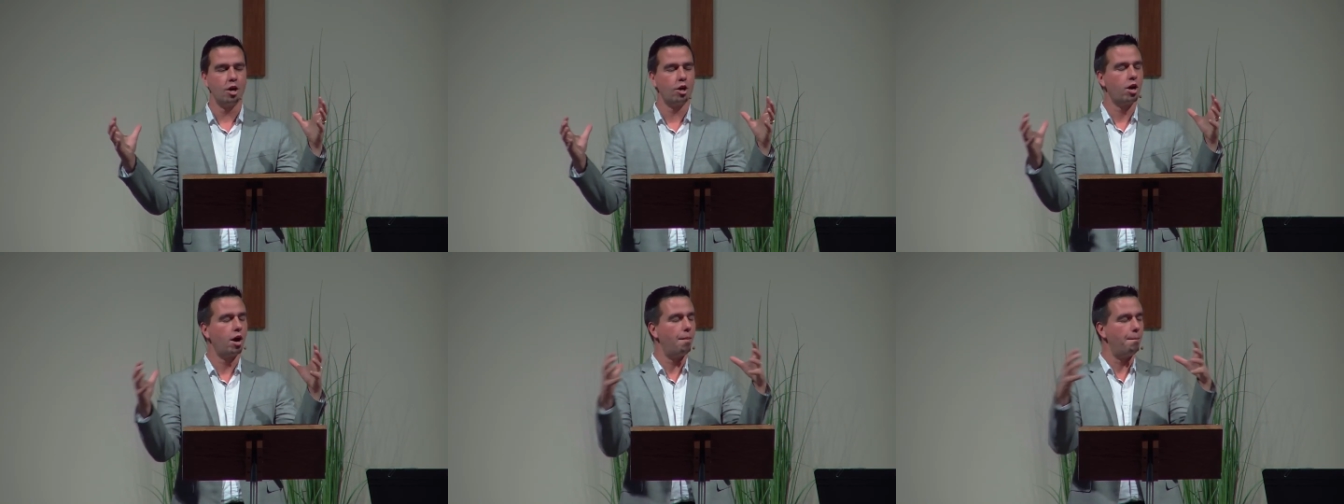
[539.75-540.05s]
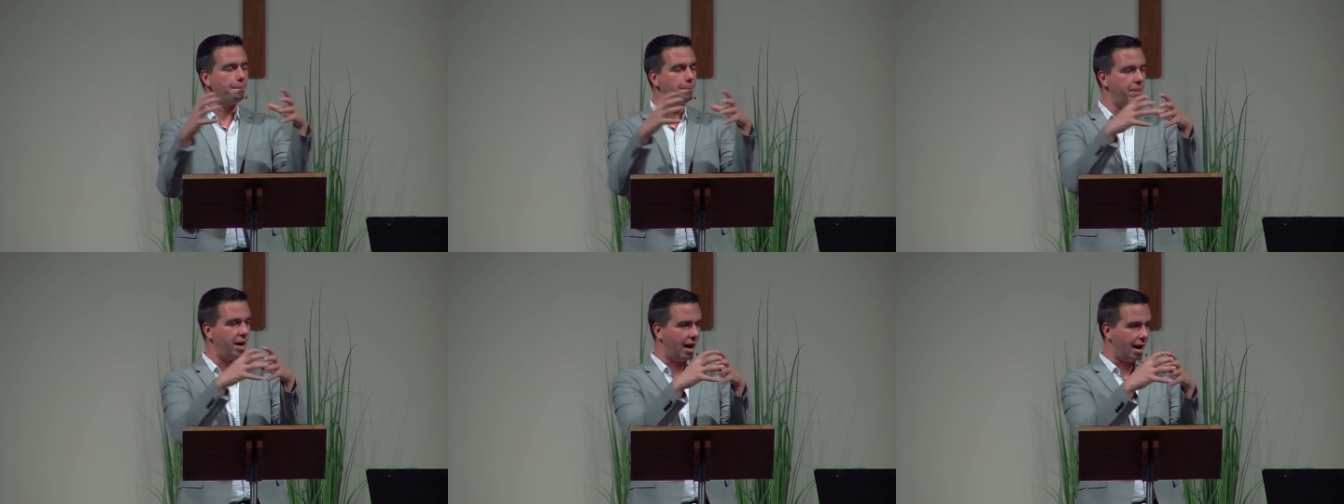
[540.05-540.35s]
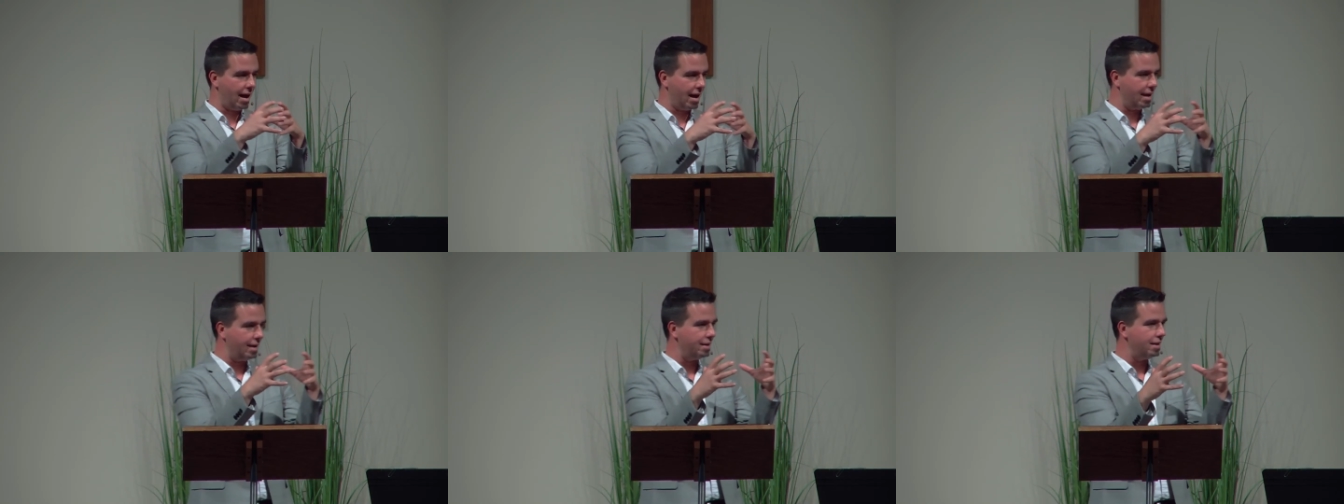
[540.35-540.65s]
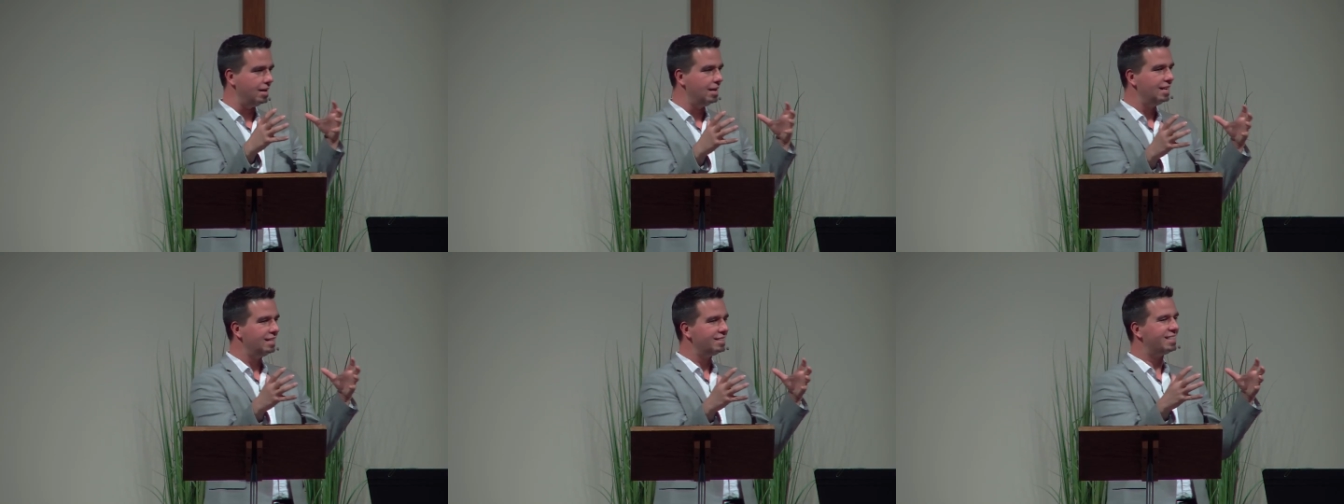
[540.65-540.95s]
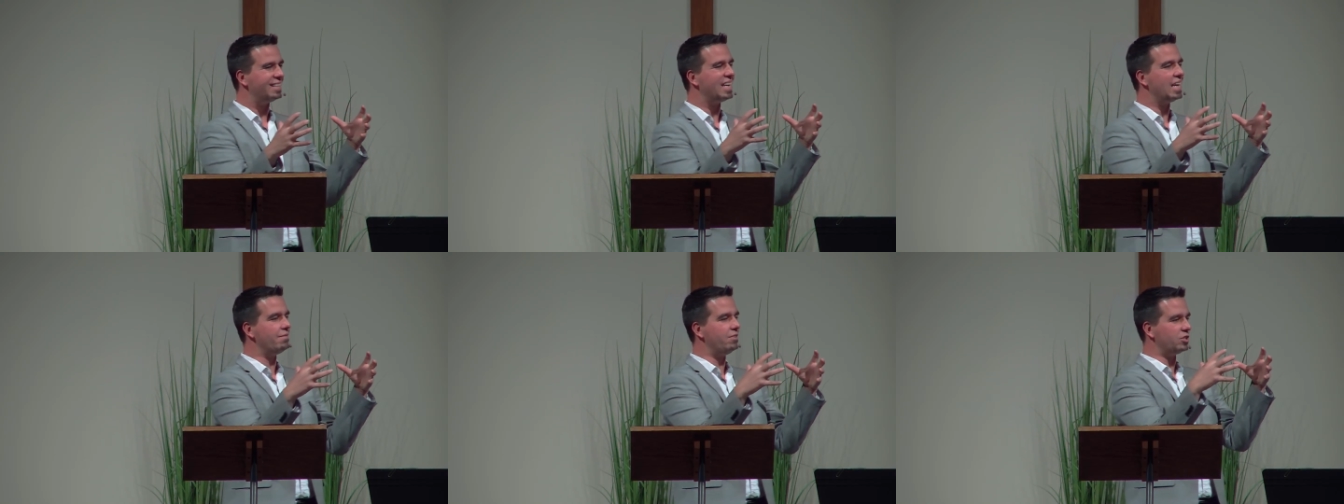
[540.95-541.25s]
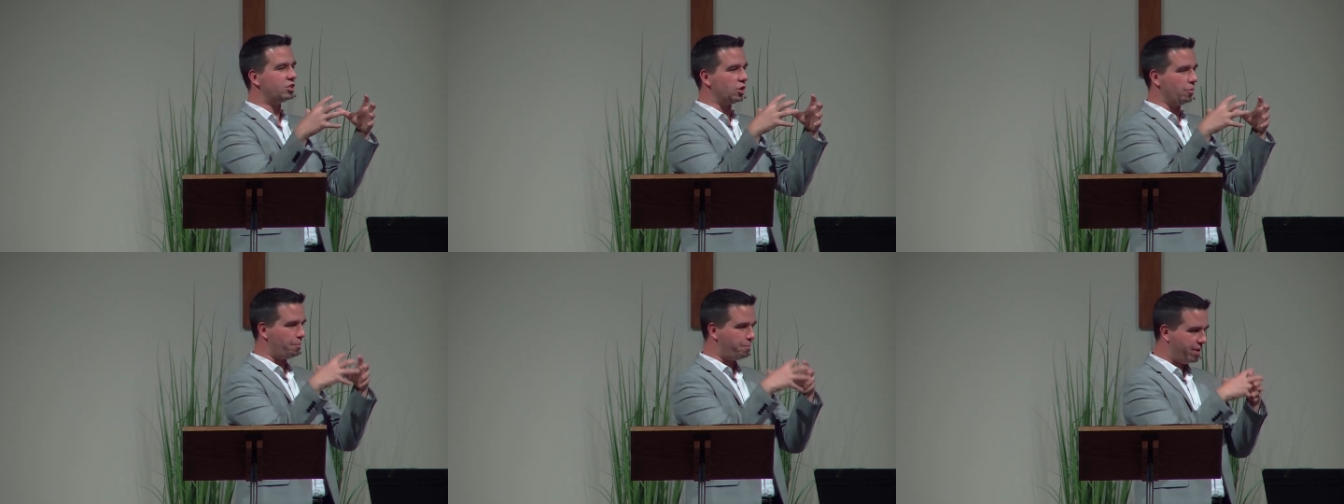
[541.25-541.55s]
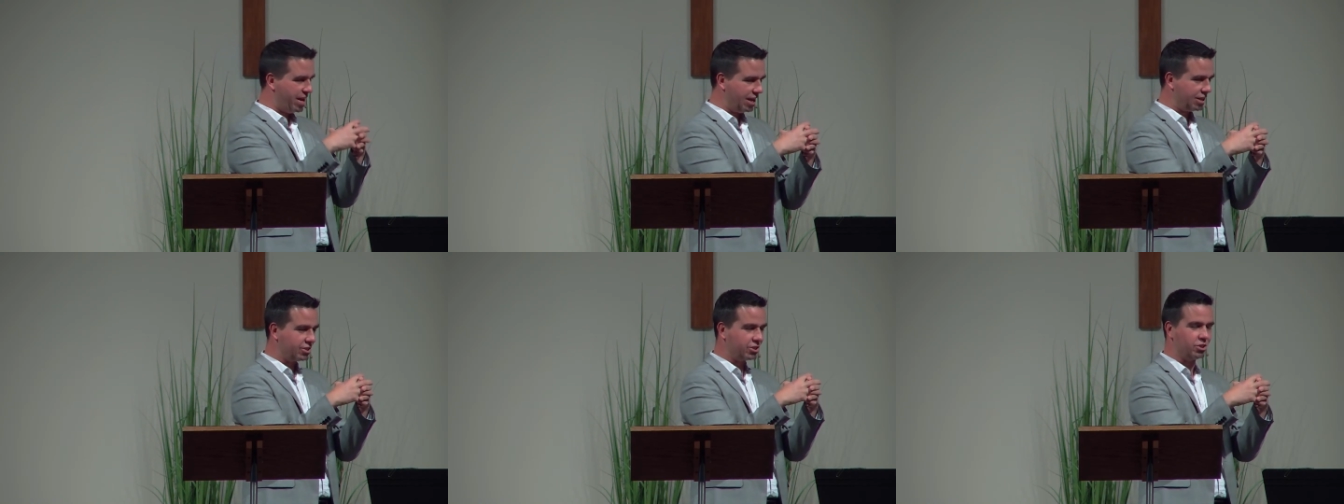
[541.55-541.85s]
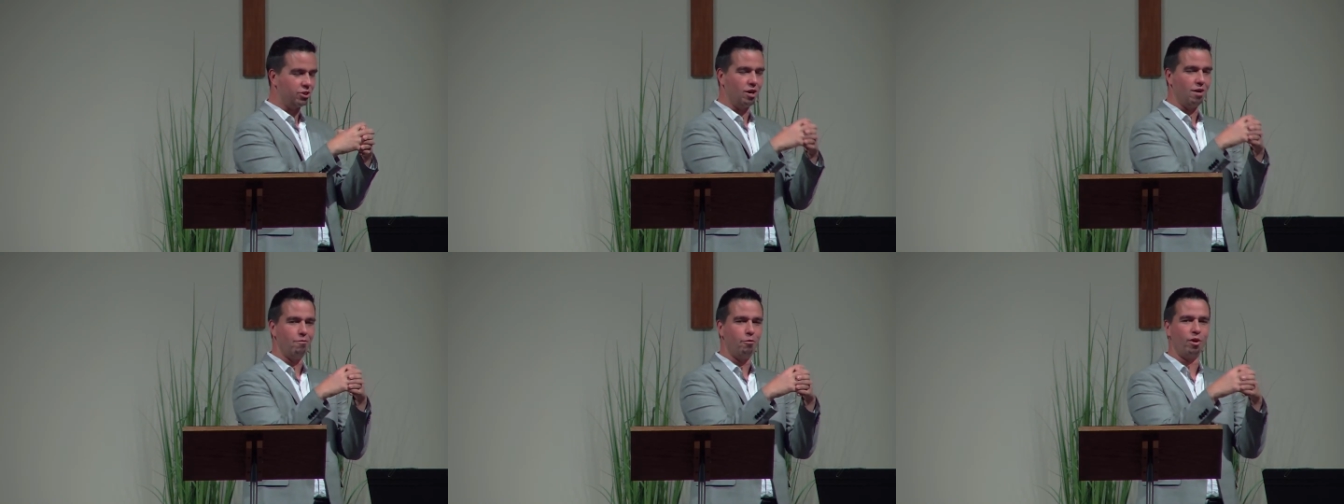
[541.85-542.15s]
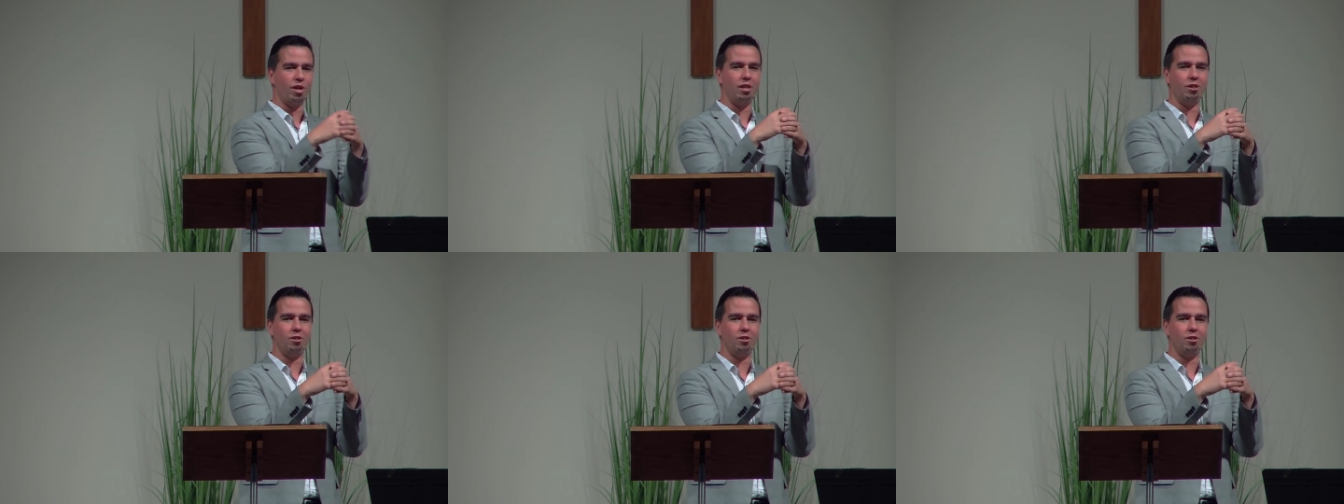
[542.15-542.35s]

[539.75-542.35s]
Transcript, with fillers: combine to give us a picture of what it